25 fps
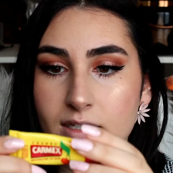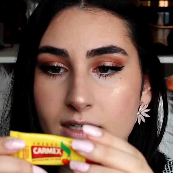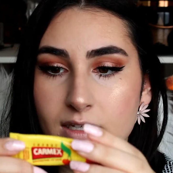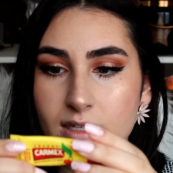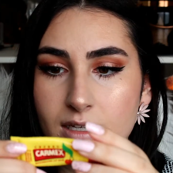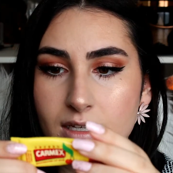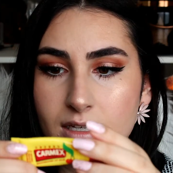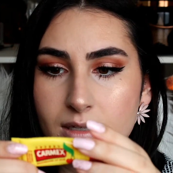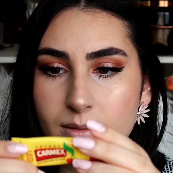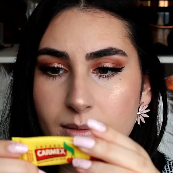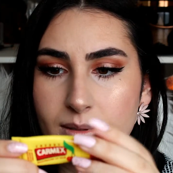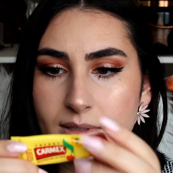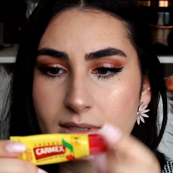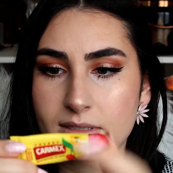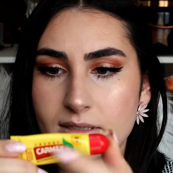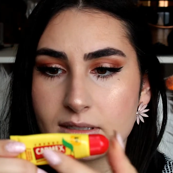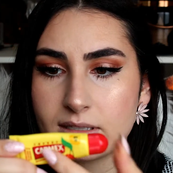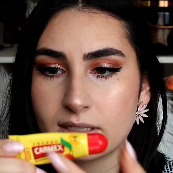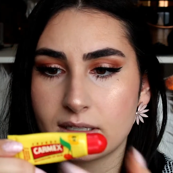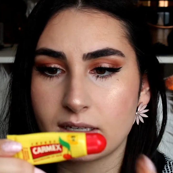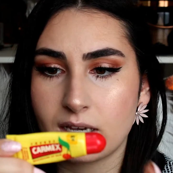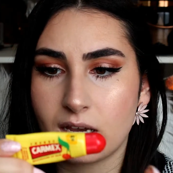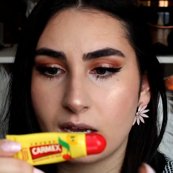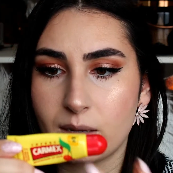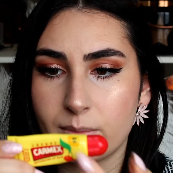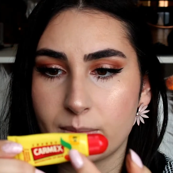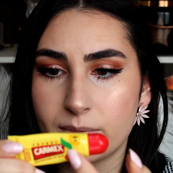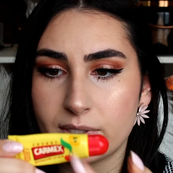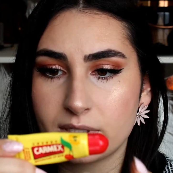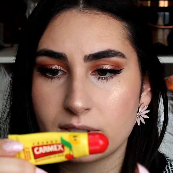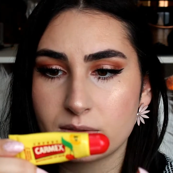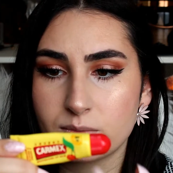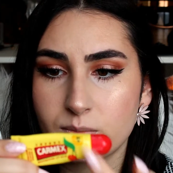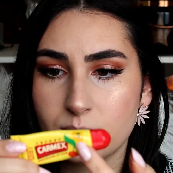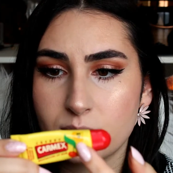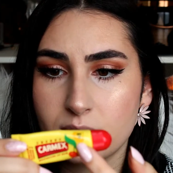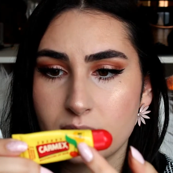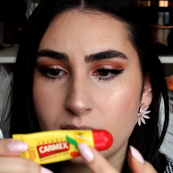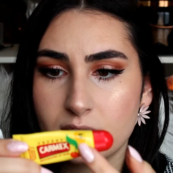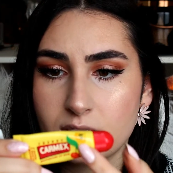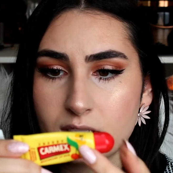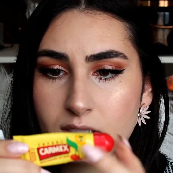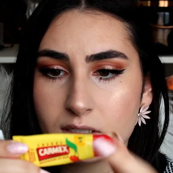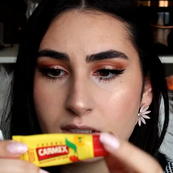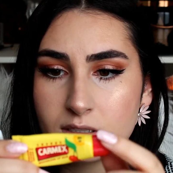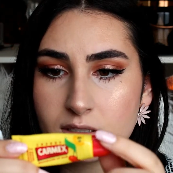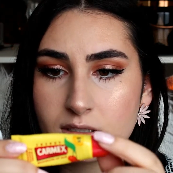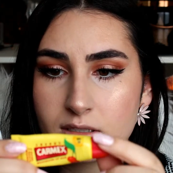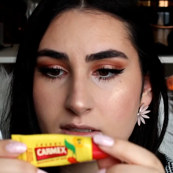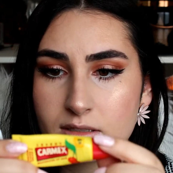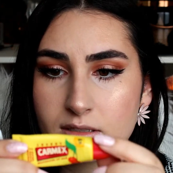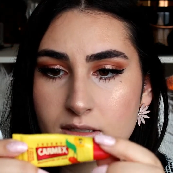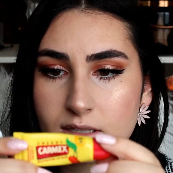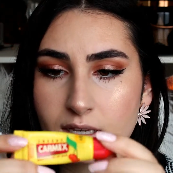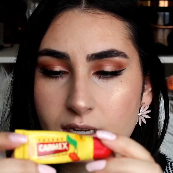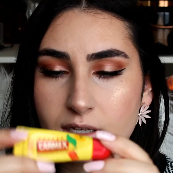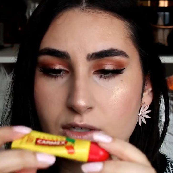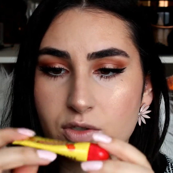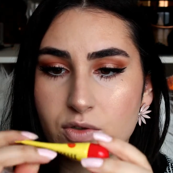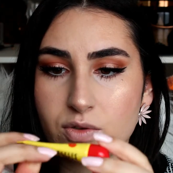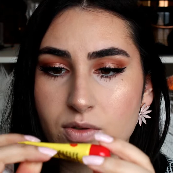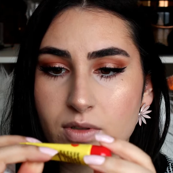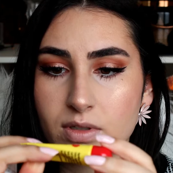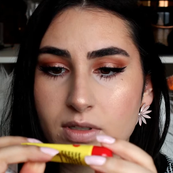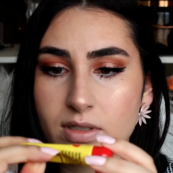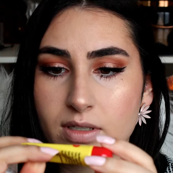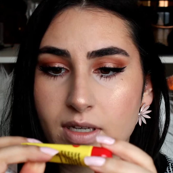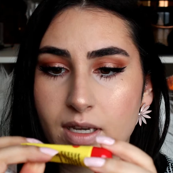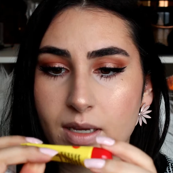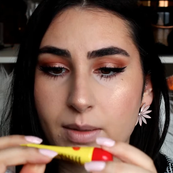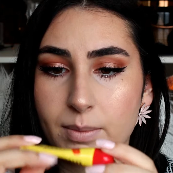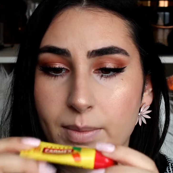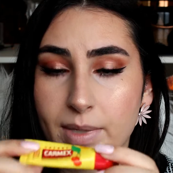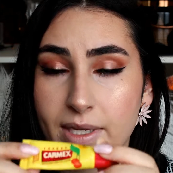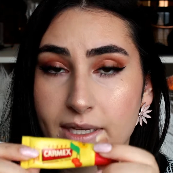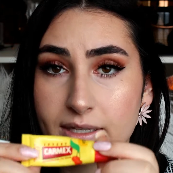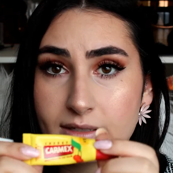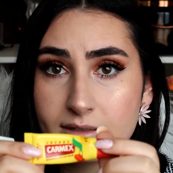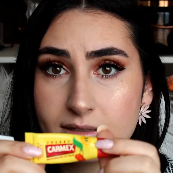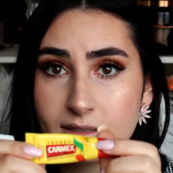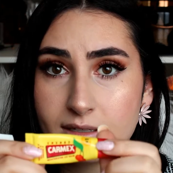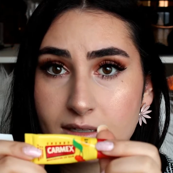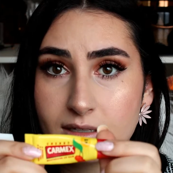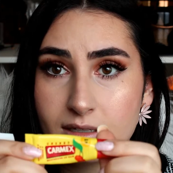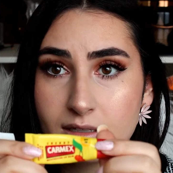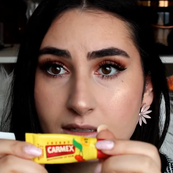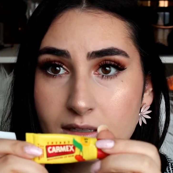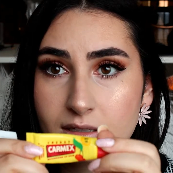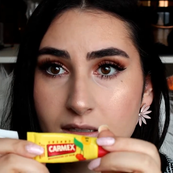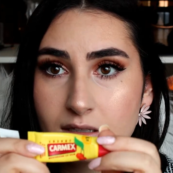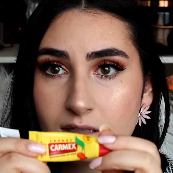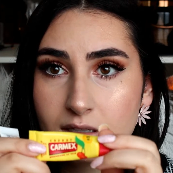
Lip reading: It's the Carmix one. It's actually amazing.